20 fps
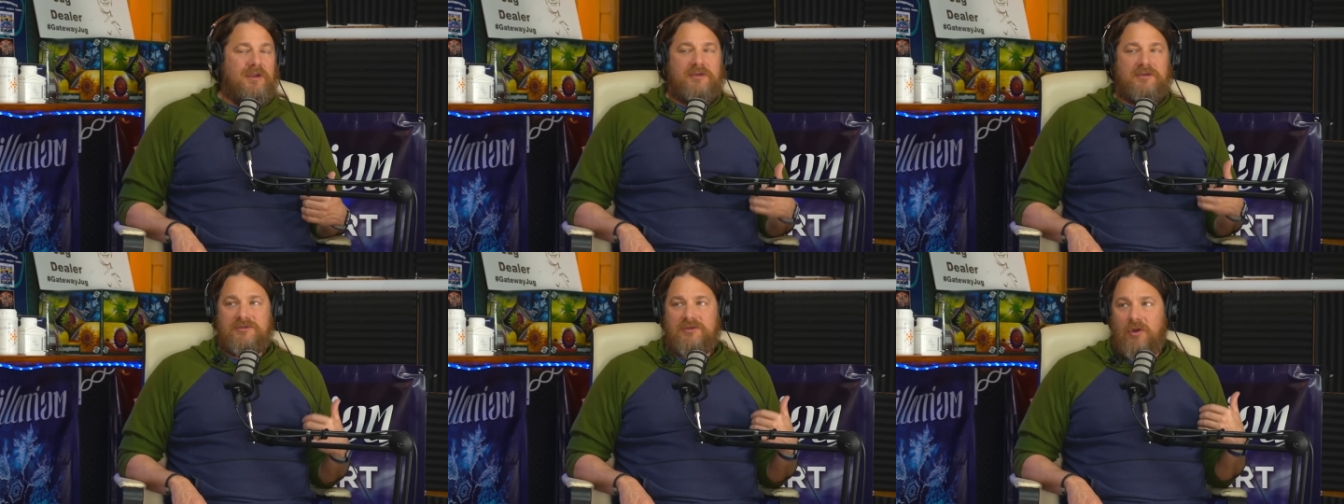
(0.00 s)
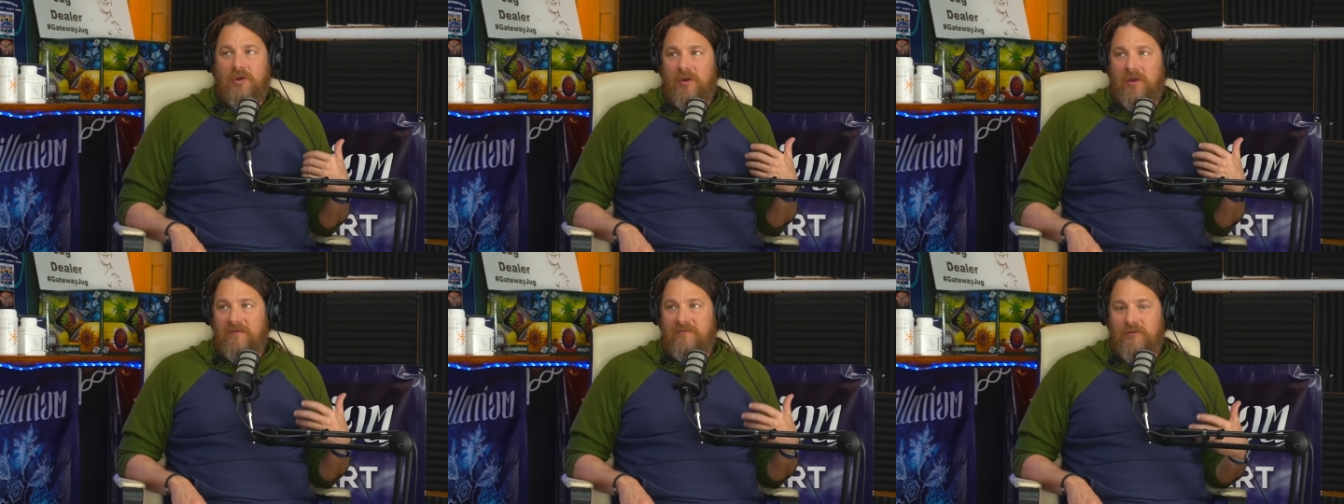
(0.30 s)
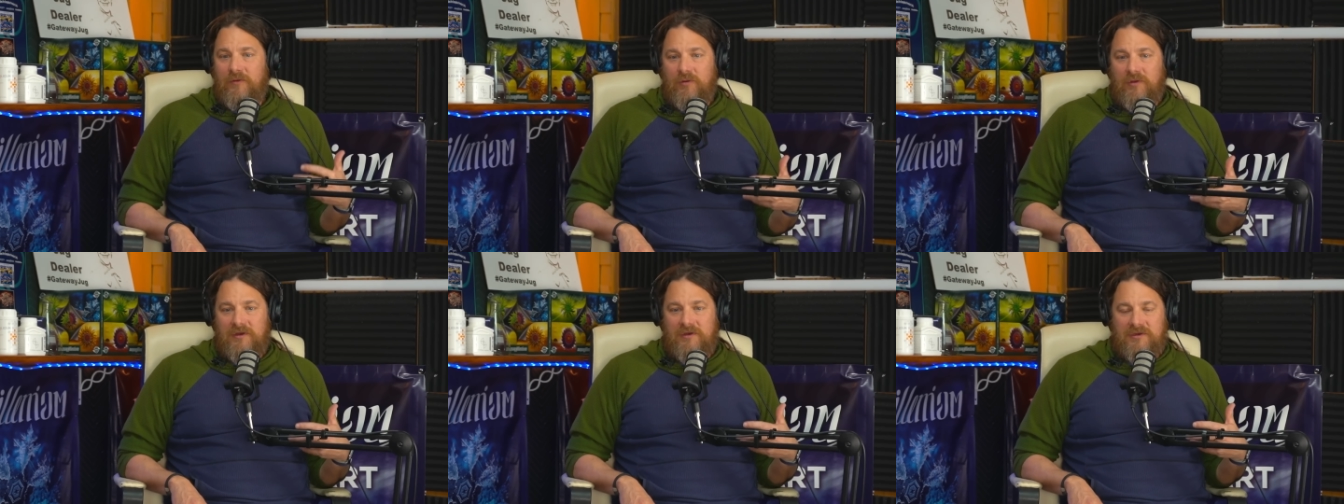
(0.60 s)
Yeah. So
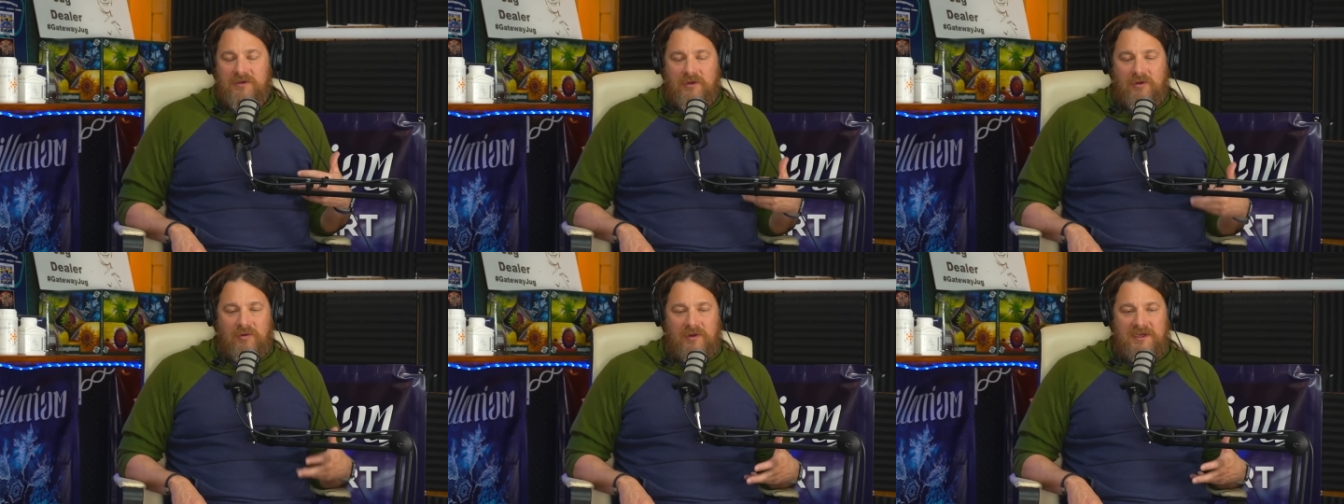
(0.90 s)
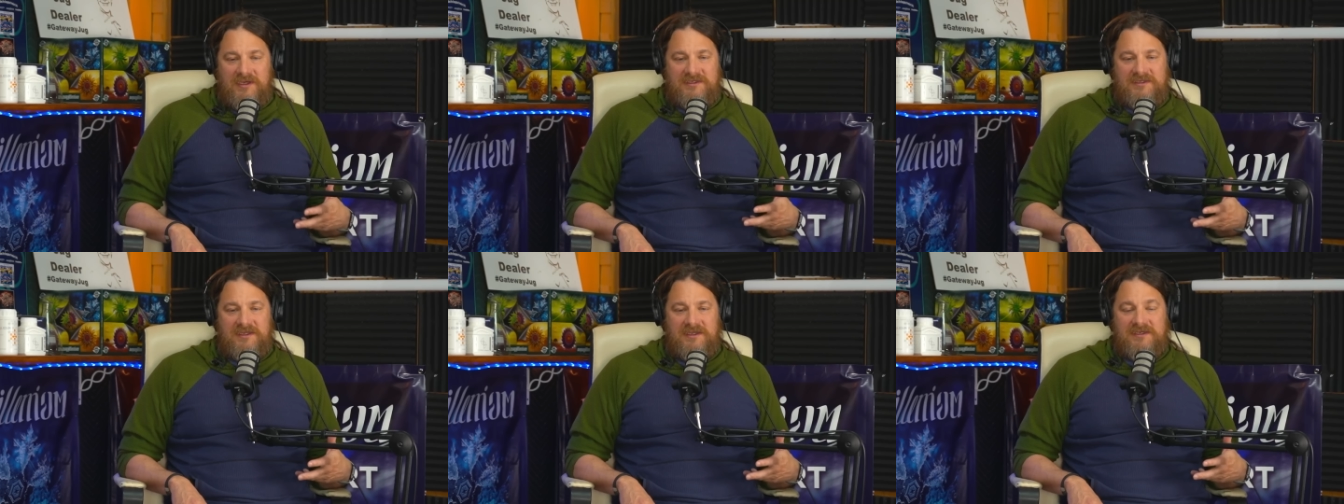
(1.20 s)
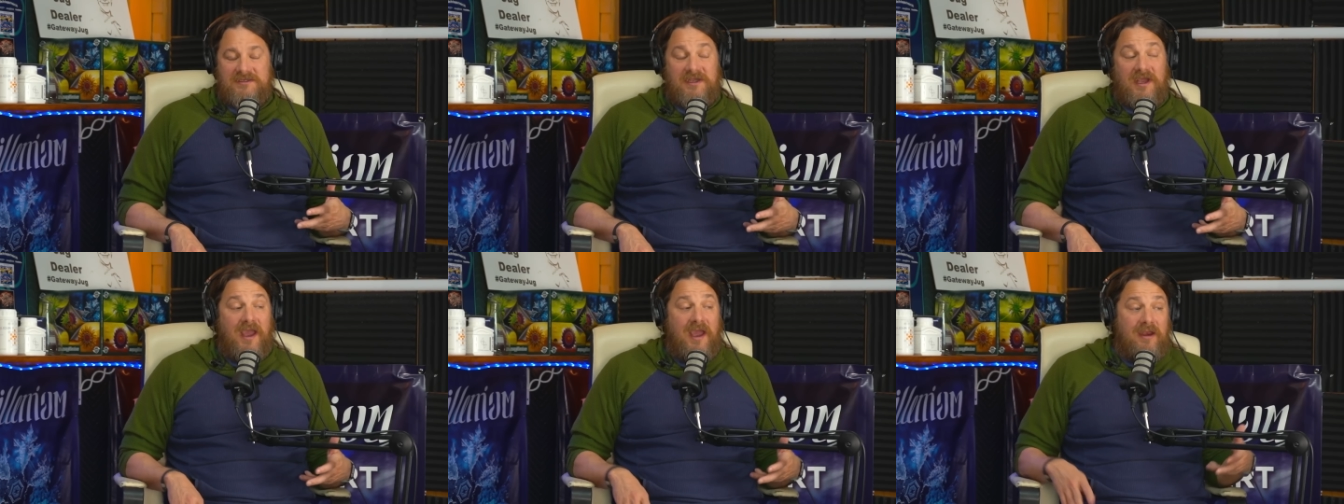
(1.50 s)
if you can decrease
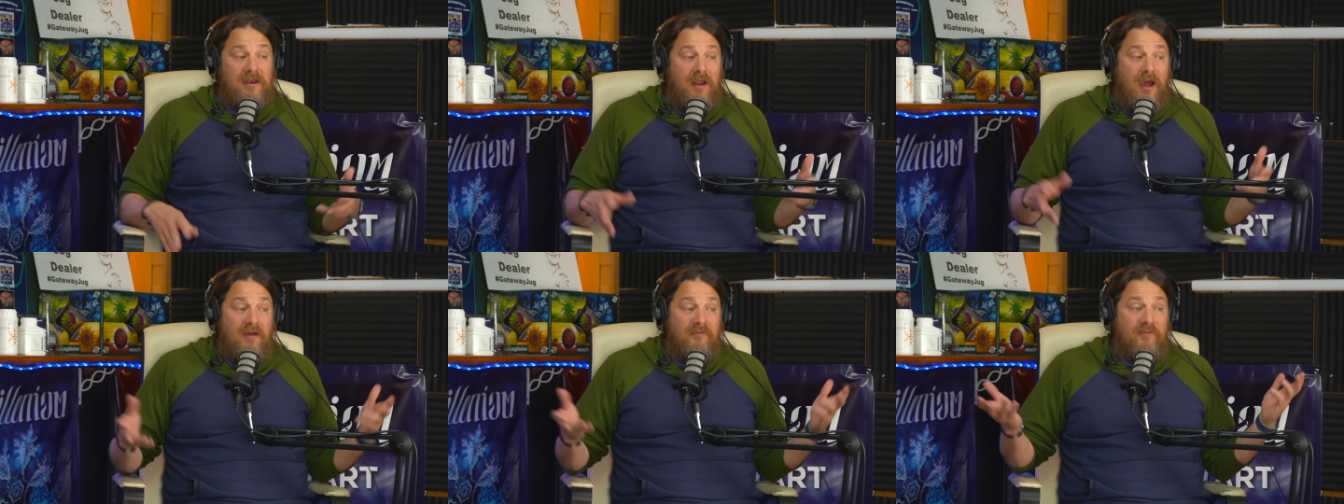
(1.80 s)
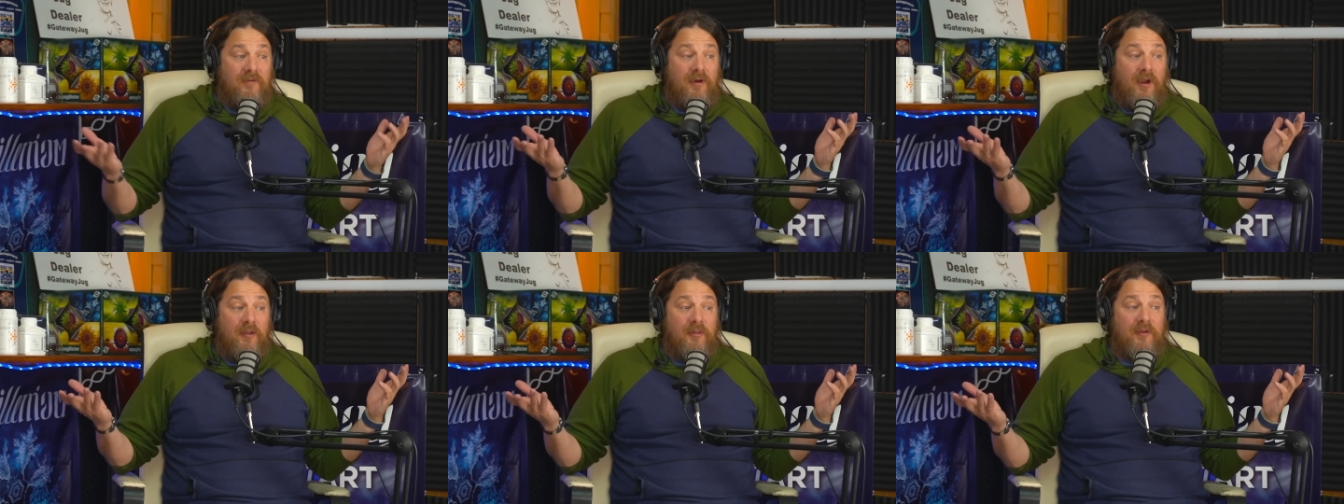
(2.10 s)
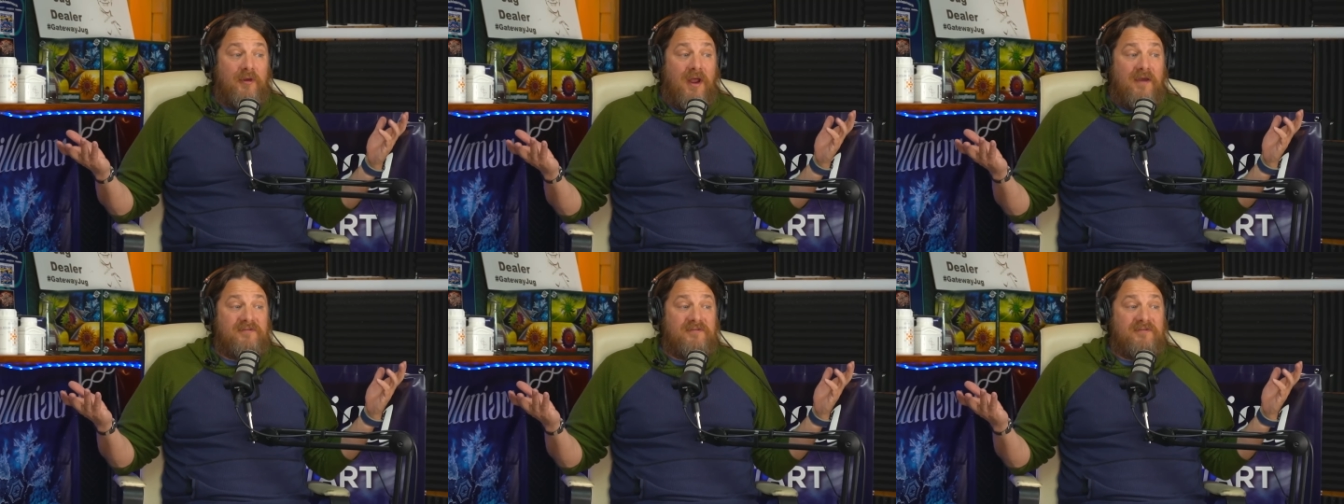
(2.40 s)
these, and not for nothing,